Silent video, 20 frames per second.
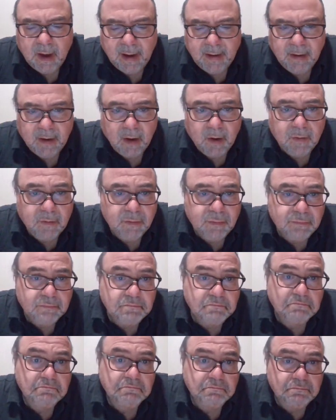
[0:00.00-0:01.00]
I know
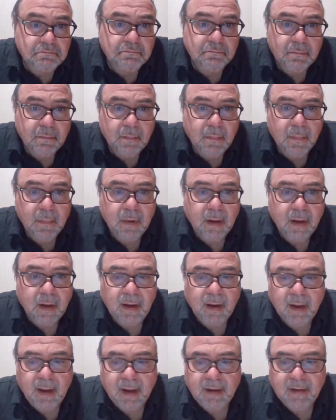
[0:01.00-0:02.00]

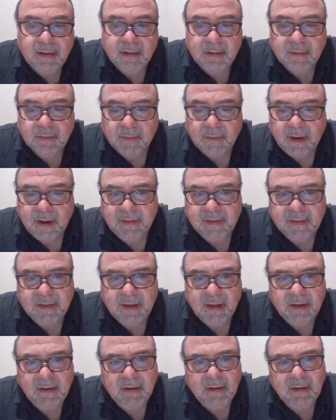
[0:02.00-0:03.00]
I did the right
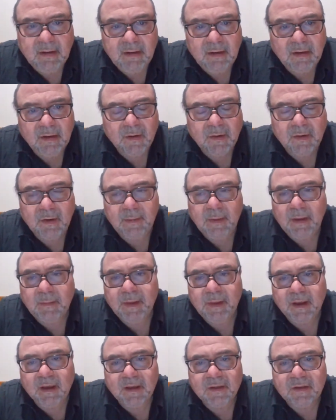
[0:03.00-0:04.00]
thing. You know what I
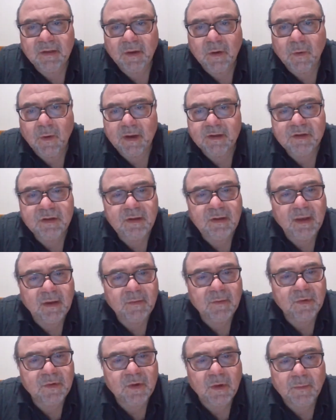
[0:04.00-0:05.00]
mean? Because the question
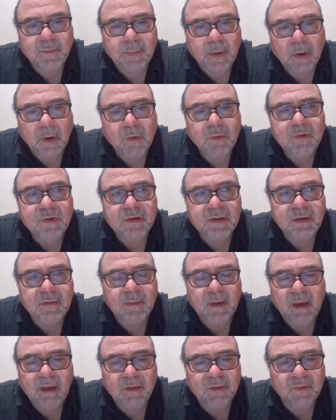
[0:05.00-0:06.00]
that was posed
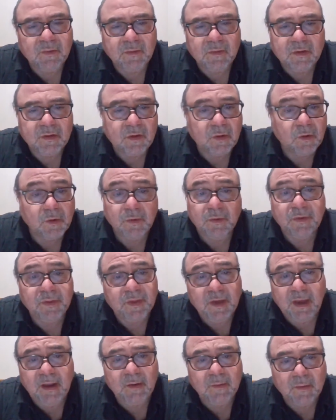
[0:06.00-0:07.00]
to me through this whole
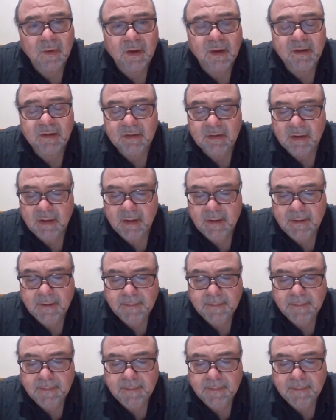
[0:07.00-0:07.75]
thing was,